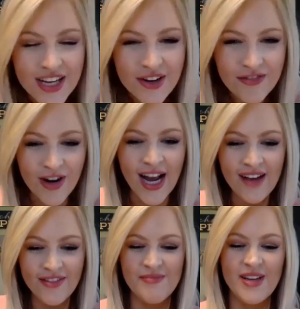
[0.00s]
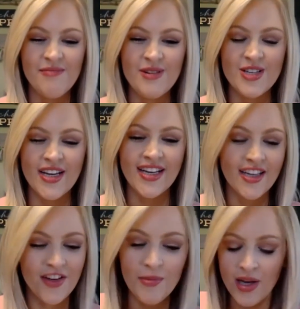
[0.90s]
you for having me. I appreciate it. And if
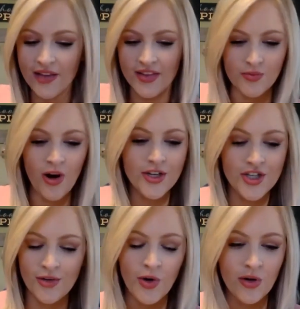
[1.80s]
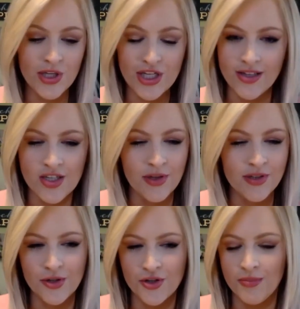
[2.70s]
anybody that's watching want to reach out to me on
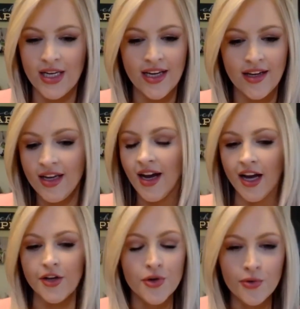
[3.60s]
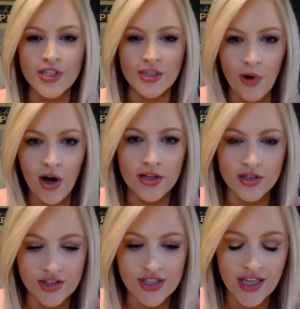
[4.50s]
social media, I do respond
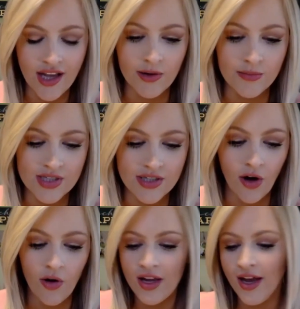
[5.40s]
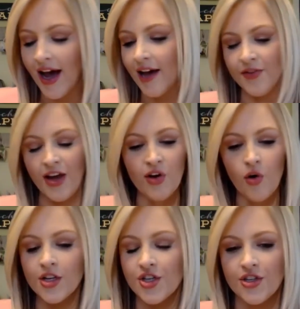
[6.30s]
to DMs. So if you have a
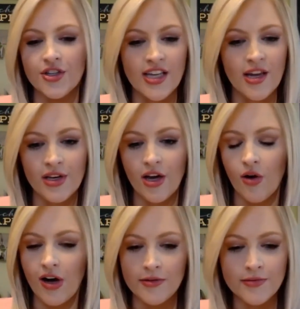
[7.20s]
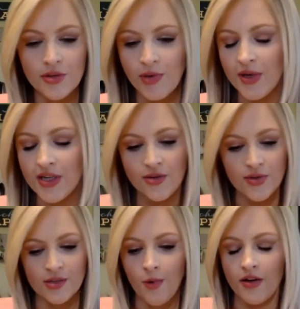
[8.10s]
question, just let me know. I'll do my best to
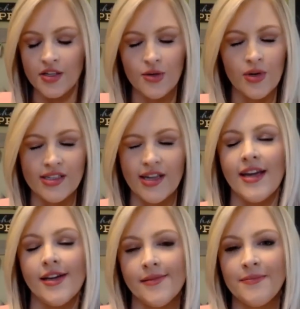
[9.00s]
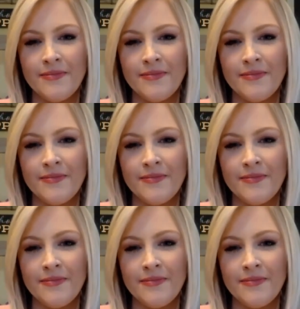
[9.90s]
respond as quick as I can.